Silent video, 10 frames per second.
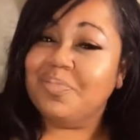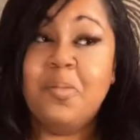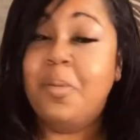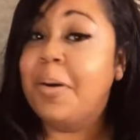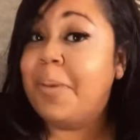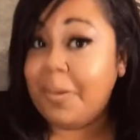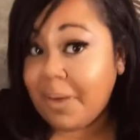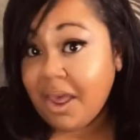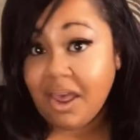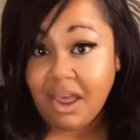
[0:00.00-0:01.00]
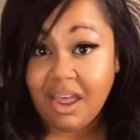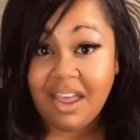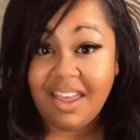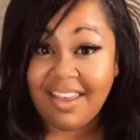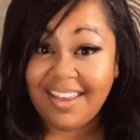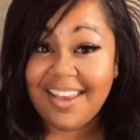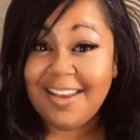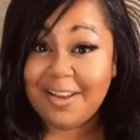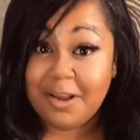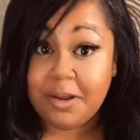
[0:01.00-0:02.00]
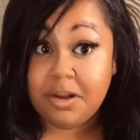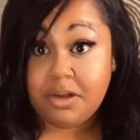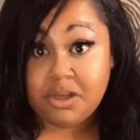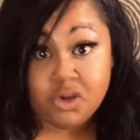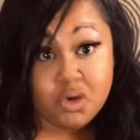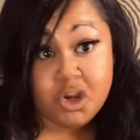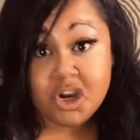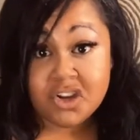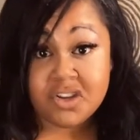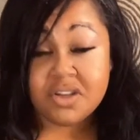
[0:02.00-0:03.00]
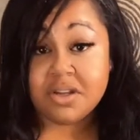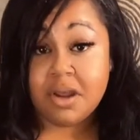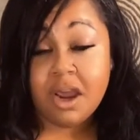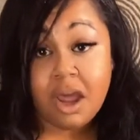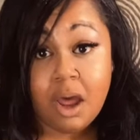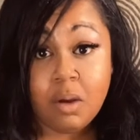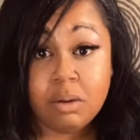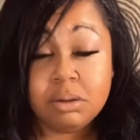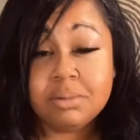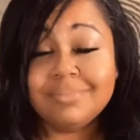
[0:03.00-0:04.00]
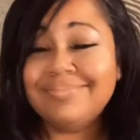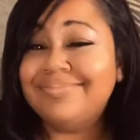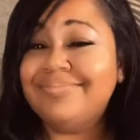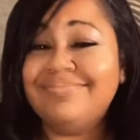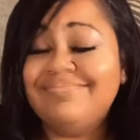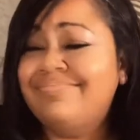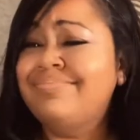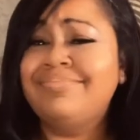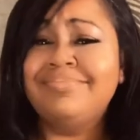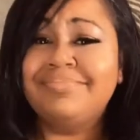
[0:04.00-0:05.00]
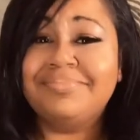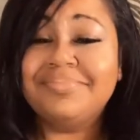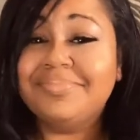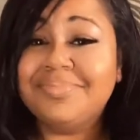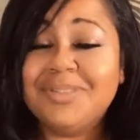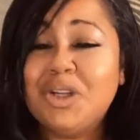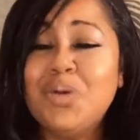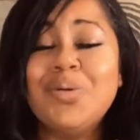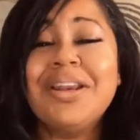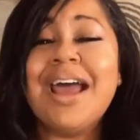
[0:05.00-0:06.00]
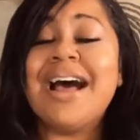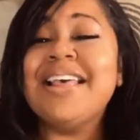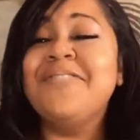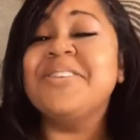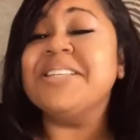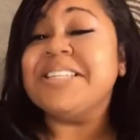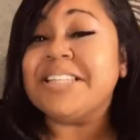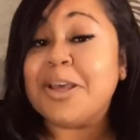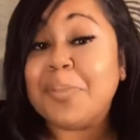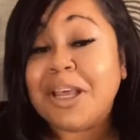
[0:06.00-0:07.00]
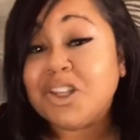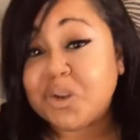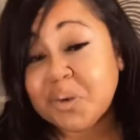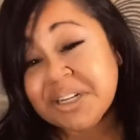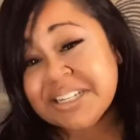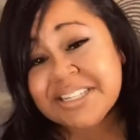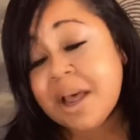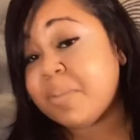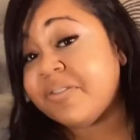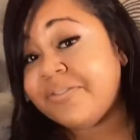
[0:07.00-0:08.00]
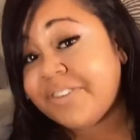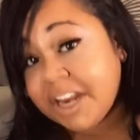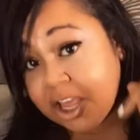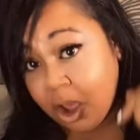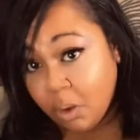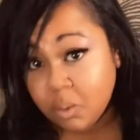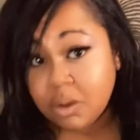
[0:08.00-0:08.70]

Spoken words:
But baby, 2 years ago, you would not even see me doing this type of video.